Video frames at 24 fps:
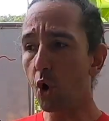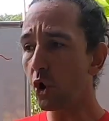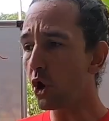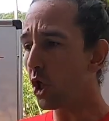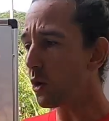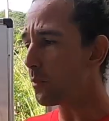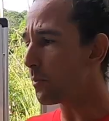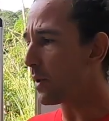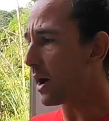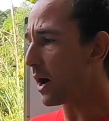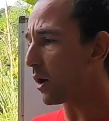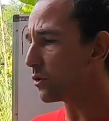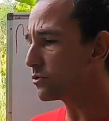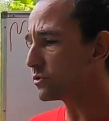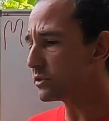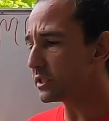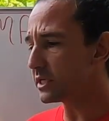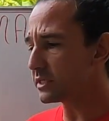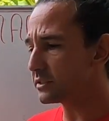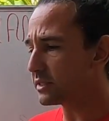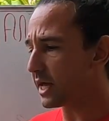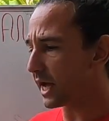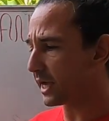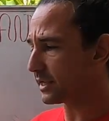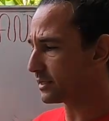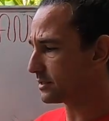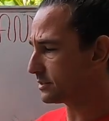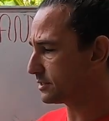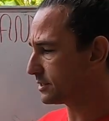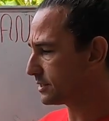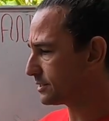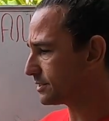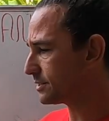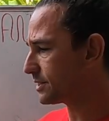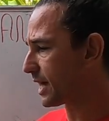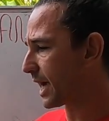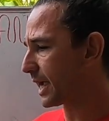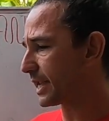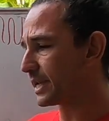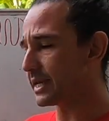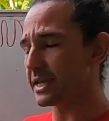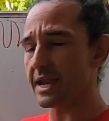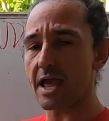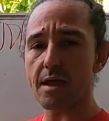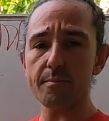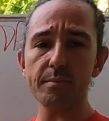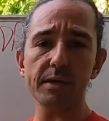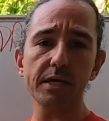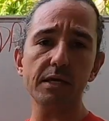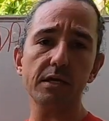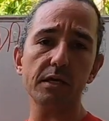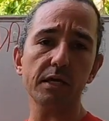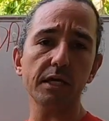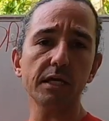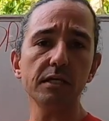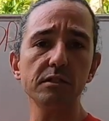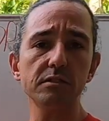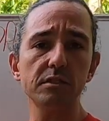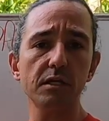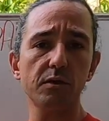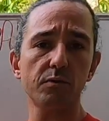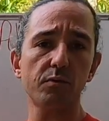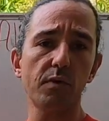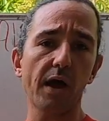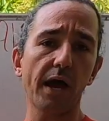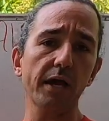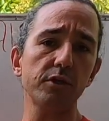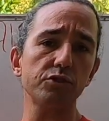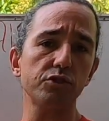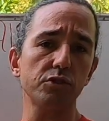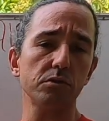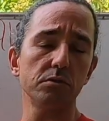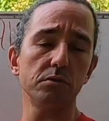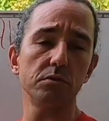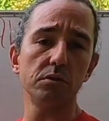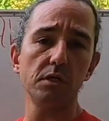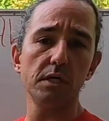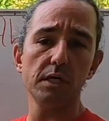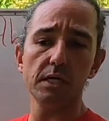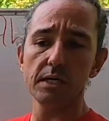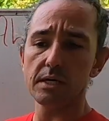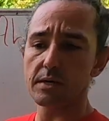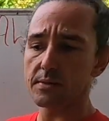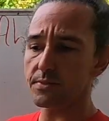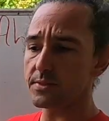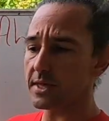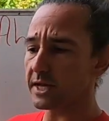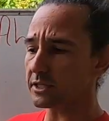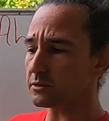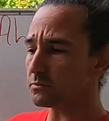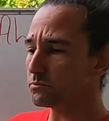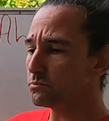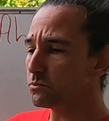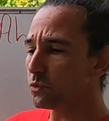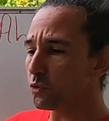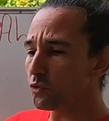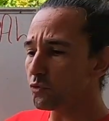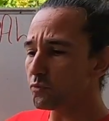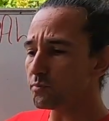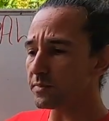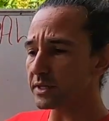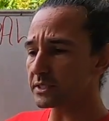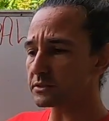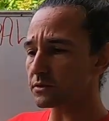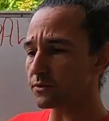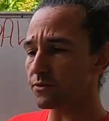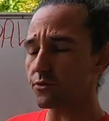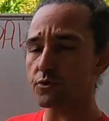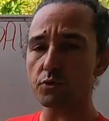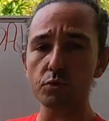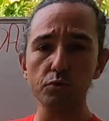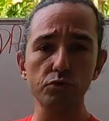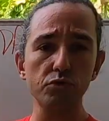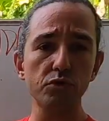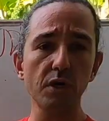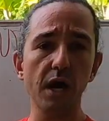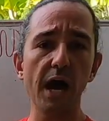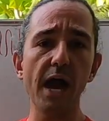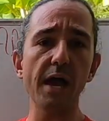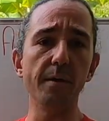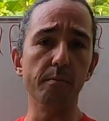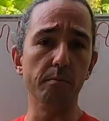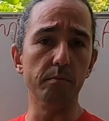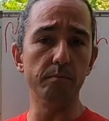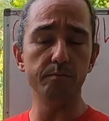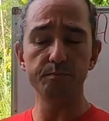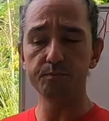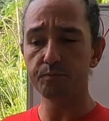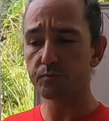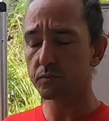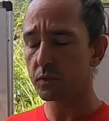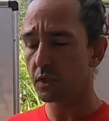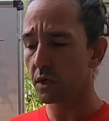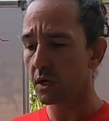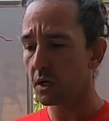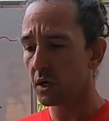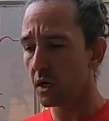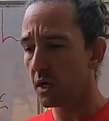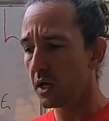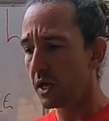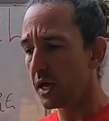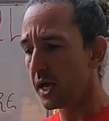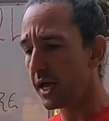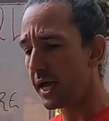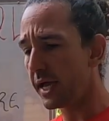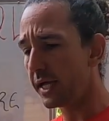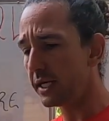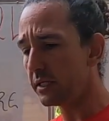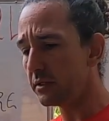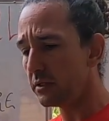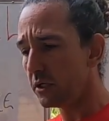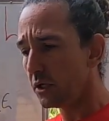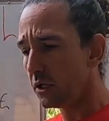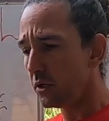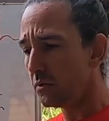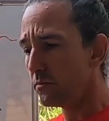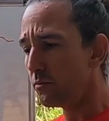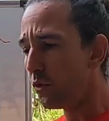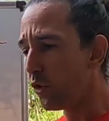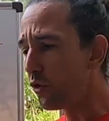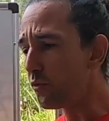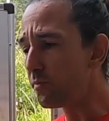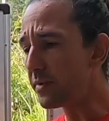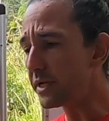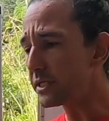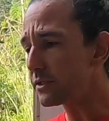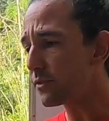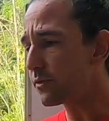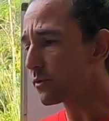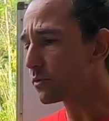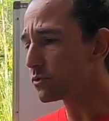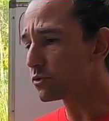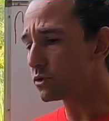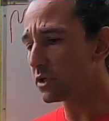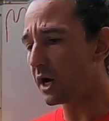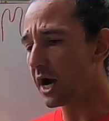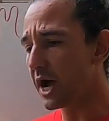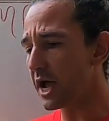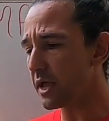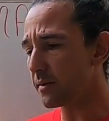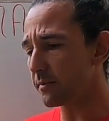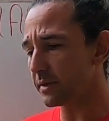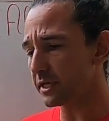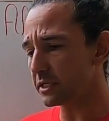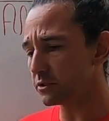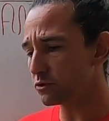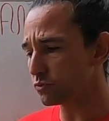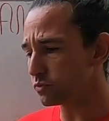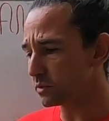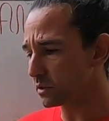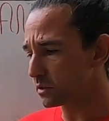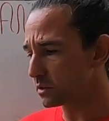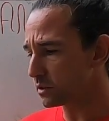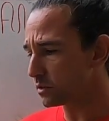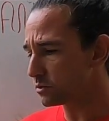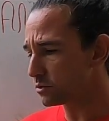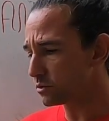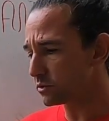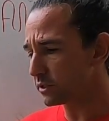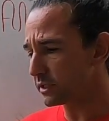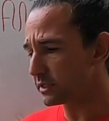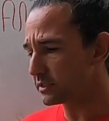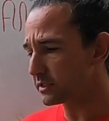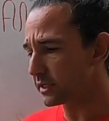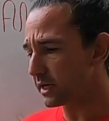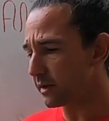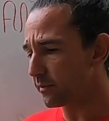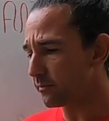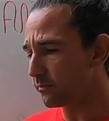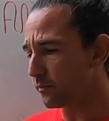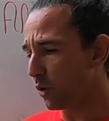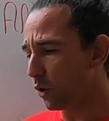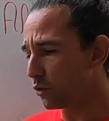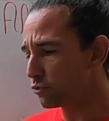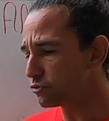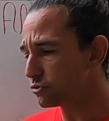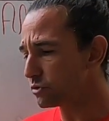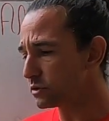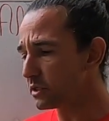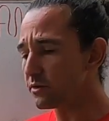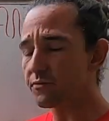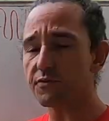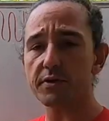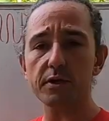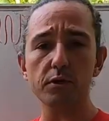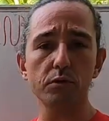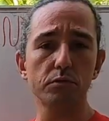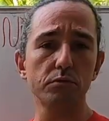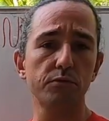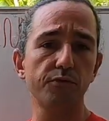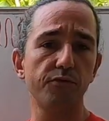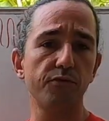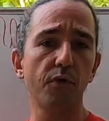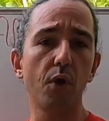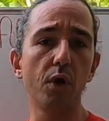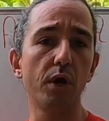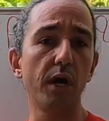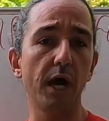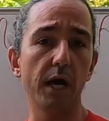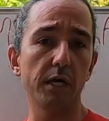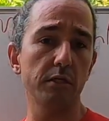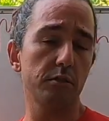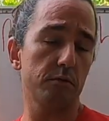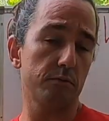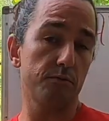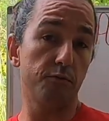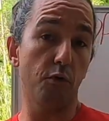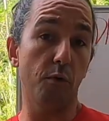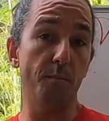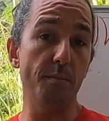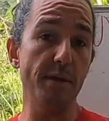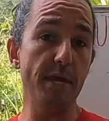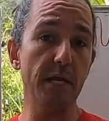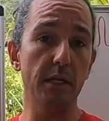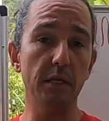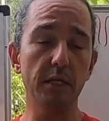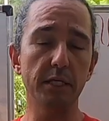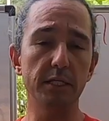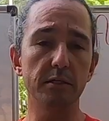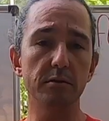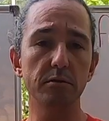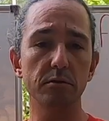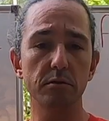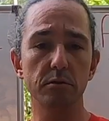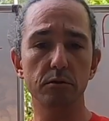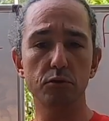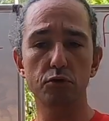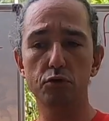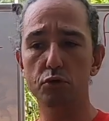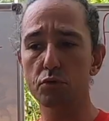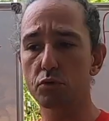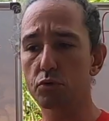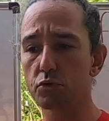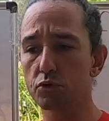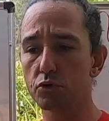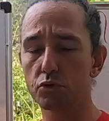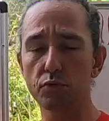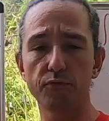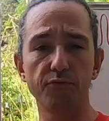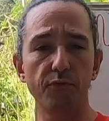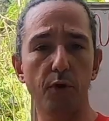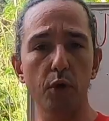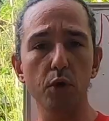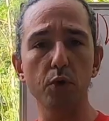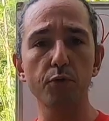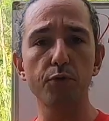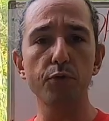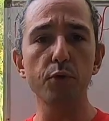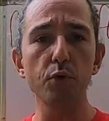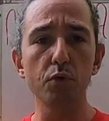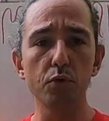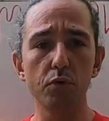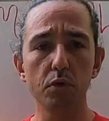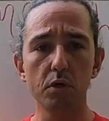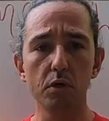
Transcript: about this dynamic interaction, that movement through time. And movement through time, it's one of the things that are most difficult for us, for me at least, to follow through.